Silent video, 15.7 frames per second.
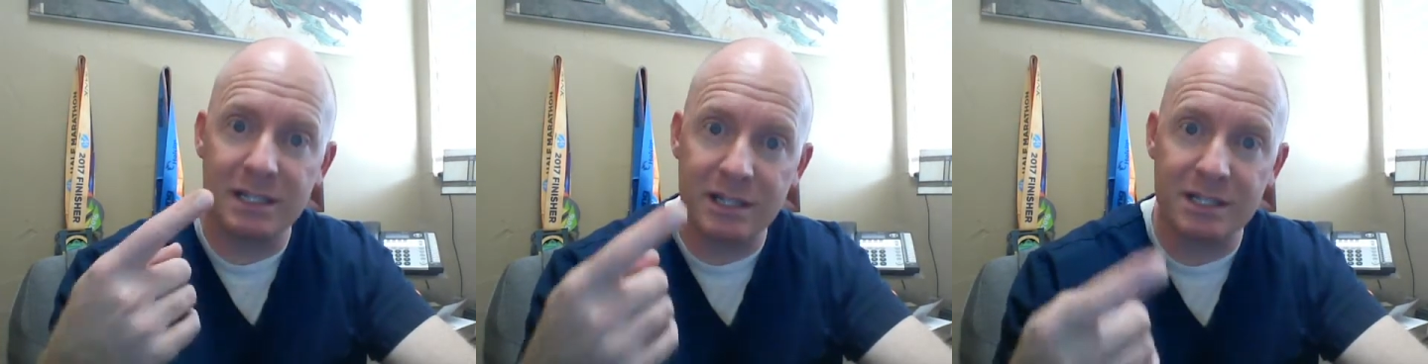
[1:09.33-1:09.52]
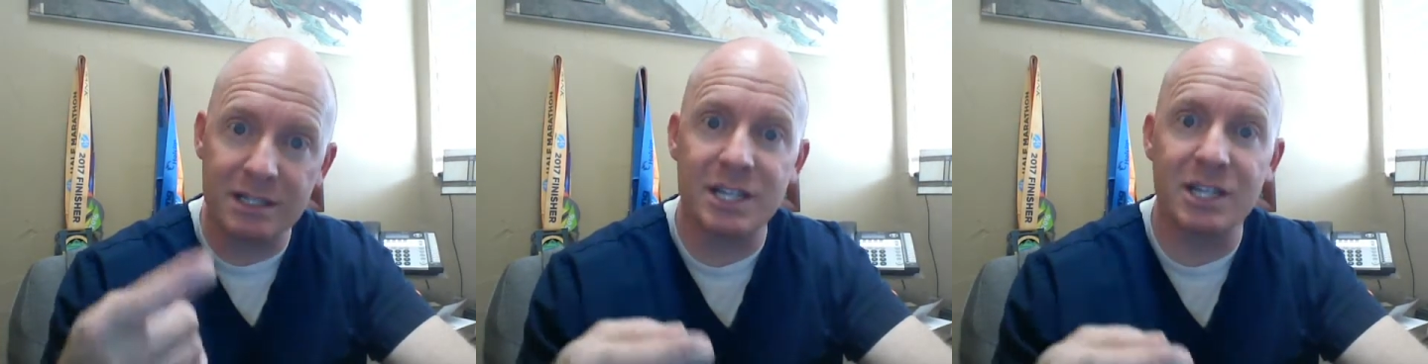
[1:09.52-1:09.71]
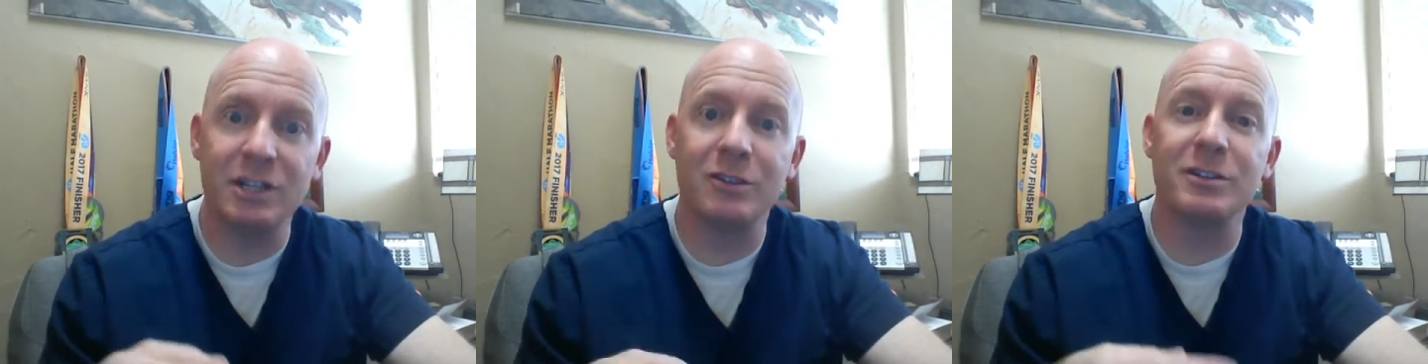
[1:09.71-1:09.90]

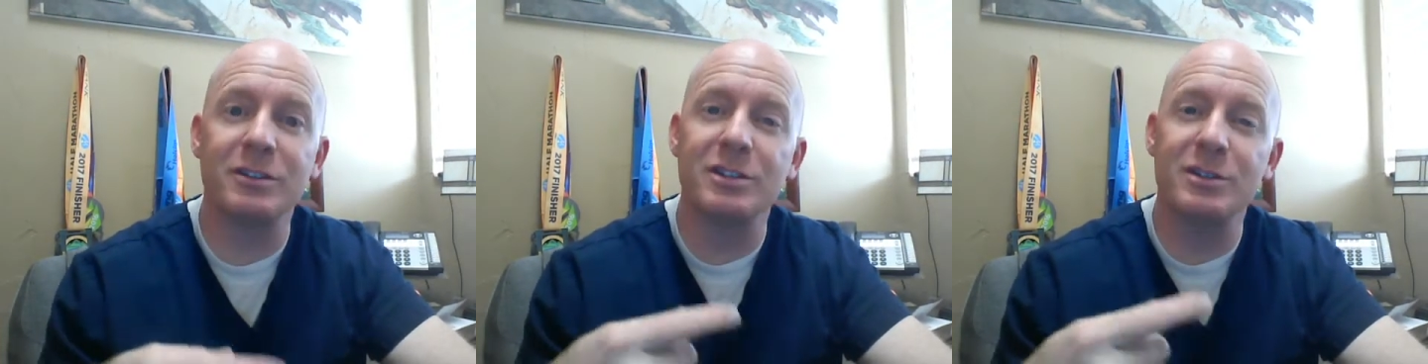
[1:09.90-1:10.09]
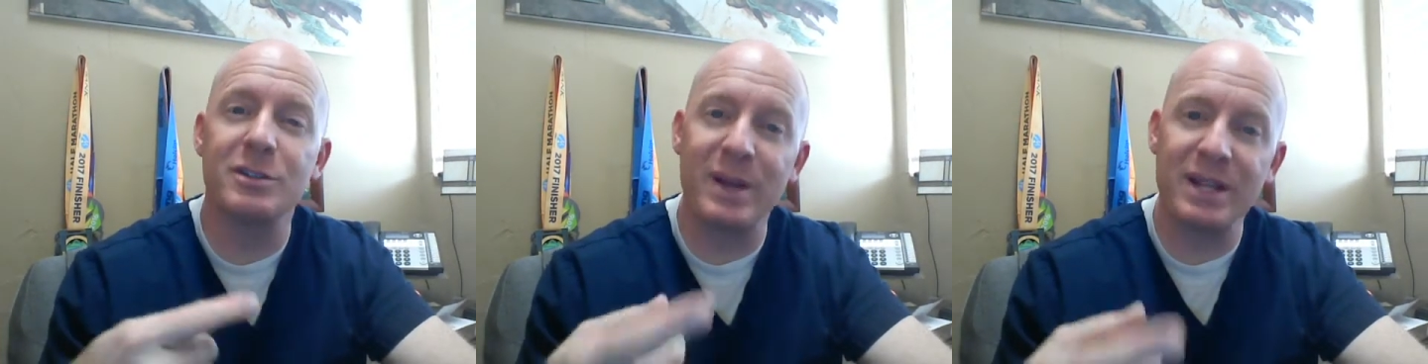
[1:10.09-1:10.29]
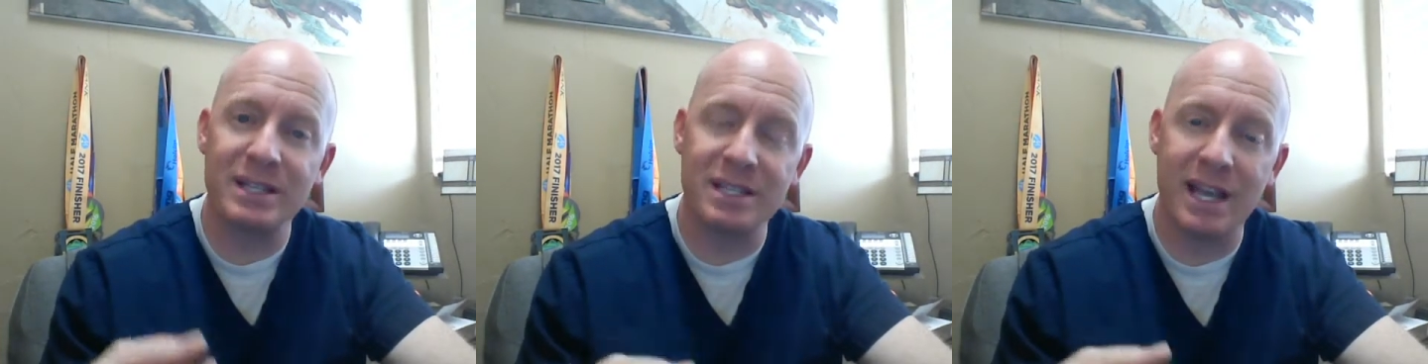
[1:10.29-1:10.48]
continue to
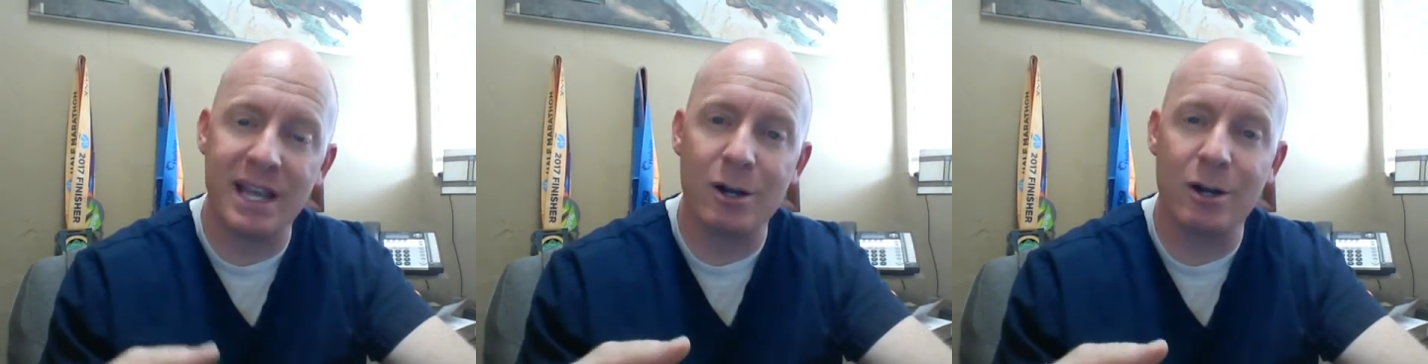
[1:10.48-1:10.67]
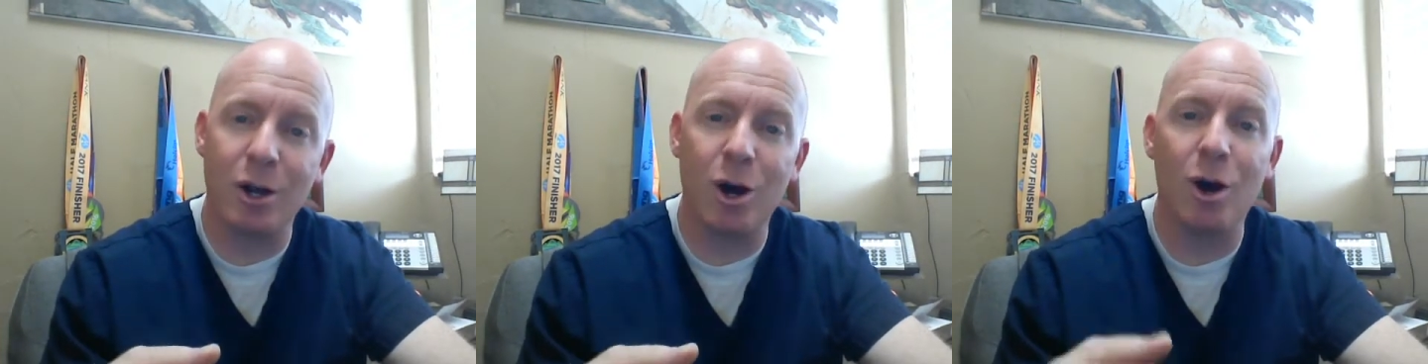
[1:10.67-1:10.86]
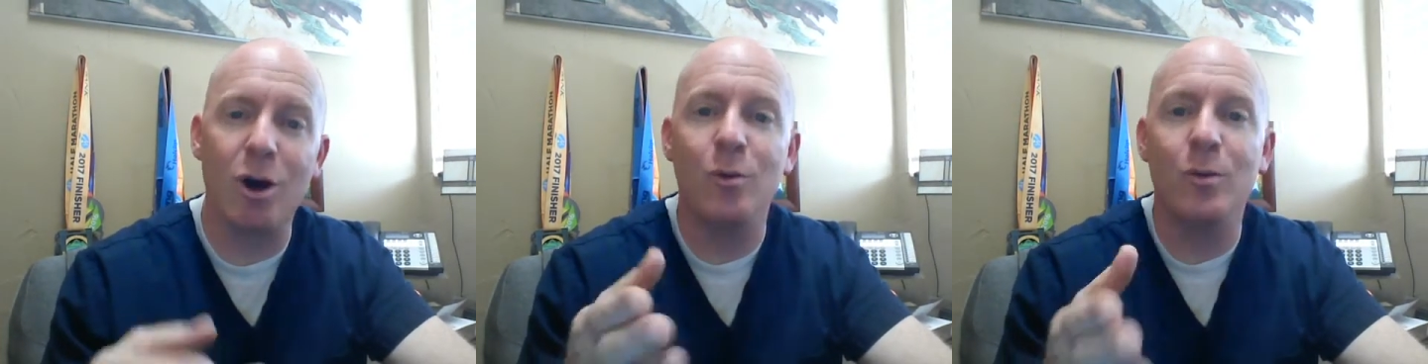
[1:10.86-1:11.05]
dispense the
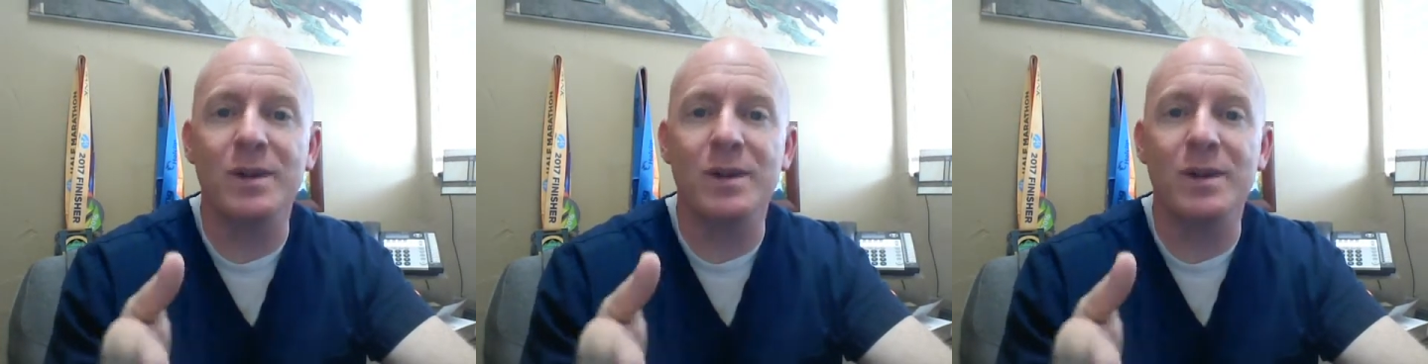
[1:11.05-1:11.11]
alcohol,